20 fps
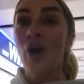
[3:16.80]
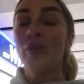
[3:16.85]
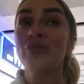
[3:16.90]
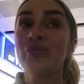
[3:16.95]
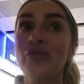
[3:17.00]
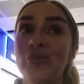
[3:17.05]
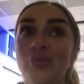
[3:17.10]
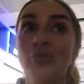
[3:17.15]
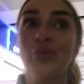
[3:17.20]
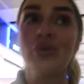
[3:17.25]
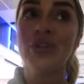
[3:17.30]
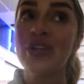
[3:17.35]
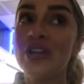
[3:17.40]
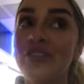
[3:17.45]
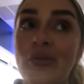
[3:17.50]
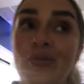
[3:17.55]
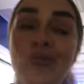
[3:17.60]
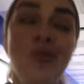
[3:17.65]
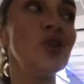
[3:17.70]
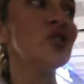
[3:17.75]
I'm someone that
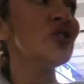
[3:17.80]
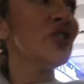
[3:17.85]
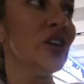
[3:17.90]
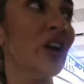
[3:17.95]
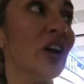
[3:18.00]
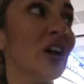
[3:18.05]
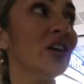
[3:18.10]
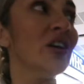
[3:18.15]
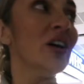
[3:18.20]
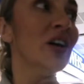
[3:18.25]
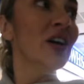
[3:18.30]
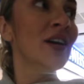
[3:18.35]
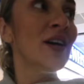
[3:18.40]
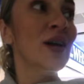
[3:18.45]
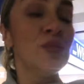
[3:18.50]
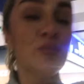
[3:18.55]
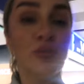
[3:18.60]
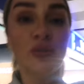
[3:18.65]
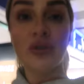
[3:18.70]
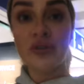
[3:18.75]
if I'm watching like a
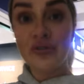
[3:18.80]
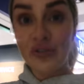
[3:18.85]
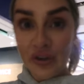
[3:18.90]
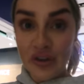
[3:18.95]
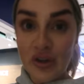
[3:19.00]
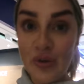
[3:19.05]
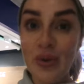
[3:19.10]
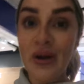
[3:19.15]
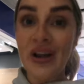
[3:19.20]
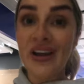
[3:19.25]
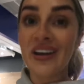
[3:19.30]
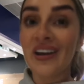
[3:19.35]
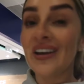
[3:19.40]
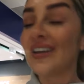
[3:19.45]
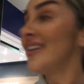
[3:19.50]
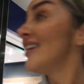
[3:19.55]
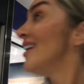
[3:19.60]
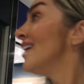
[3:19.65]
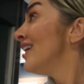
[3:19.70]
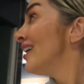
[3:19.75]
movie on the
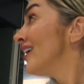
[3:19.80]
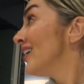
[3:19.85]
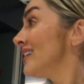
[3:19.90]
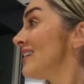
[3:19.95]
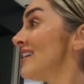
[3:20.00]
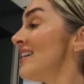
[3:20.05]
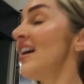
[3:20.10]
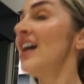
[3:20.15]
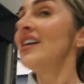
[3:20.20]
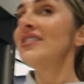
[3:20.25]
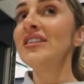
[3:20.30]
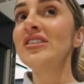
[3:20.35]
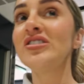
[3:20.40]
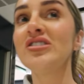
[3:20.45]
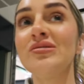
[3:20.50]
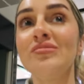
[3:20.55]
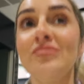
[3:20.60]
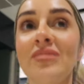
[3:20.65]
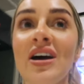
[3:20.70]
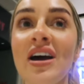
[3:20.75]
plane, I need
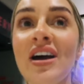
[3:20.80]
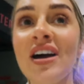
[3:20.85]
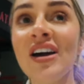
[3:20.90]
some